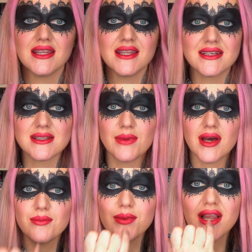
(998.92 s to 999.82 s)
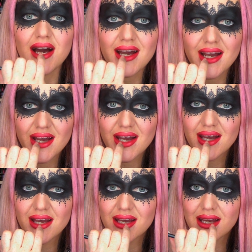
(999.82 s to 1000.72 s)
a little bit of black
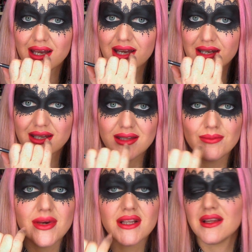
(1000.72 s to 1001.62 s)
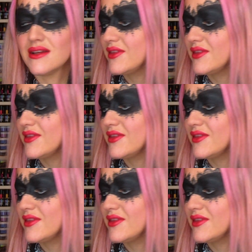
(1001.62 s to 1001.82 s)
into the middle